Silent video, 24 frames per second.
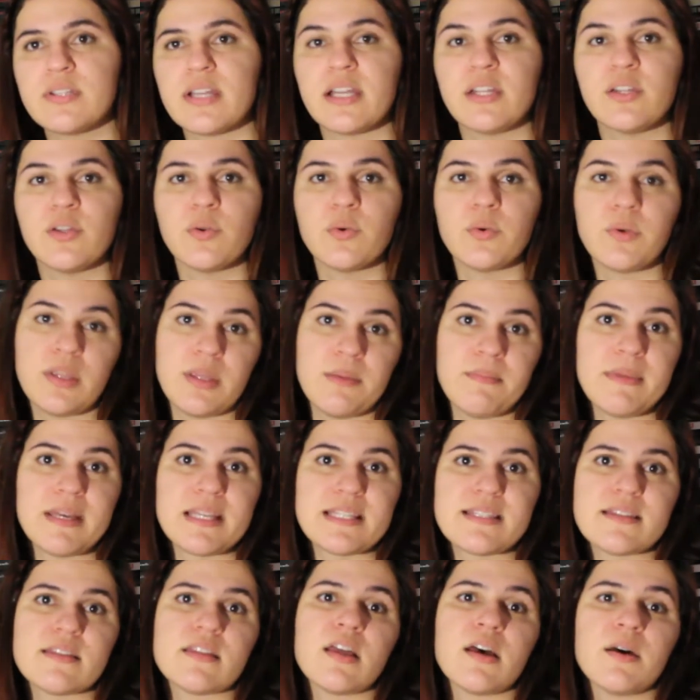I know he
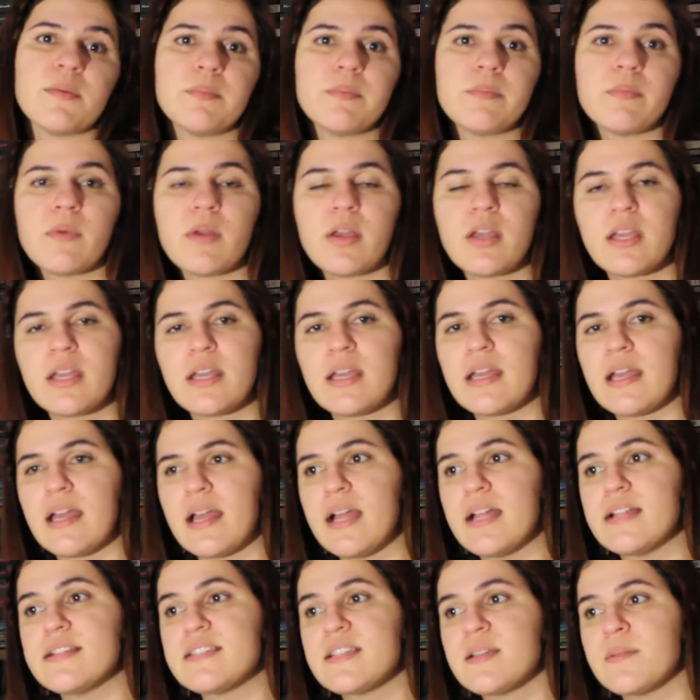messed up
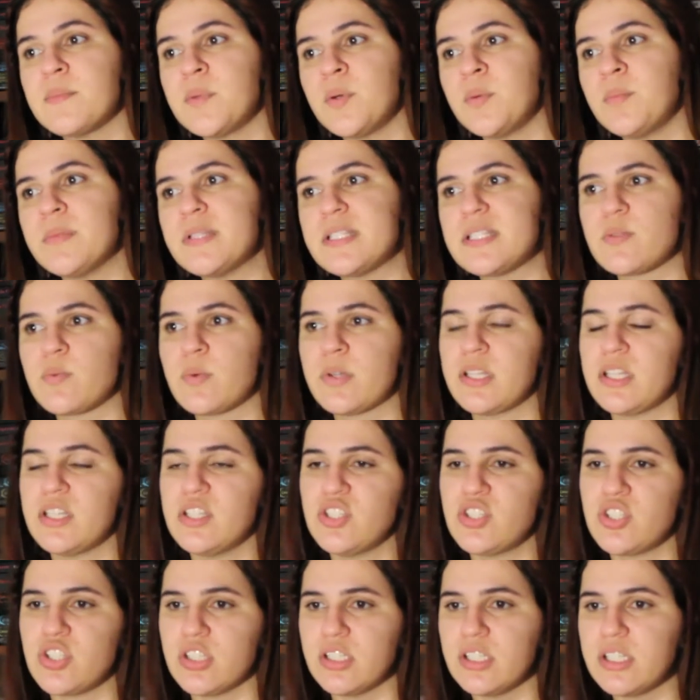at some moments when he
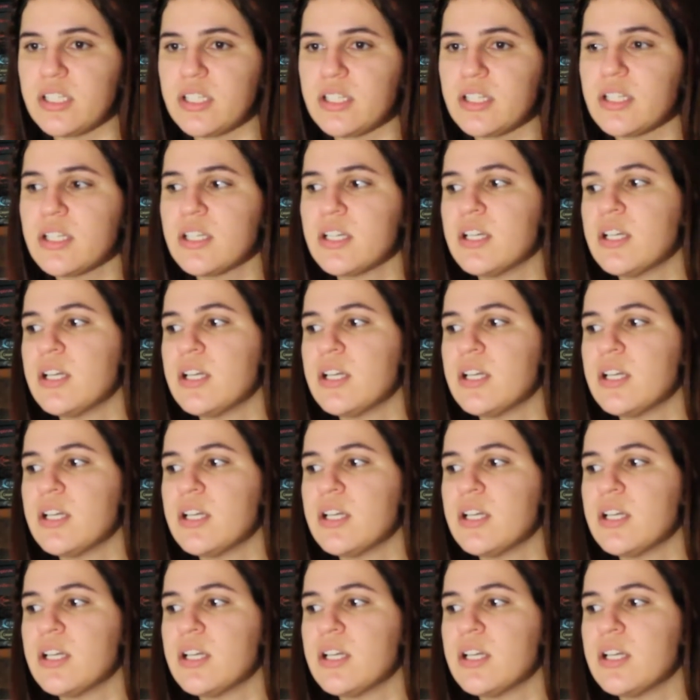shouldn't,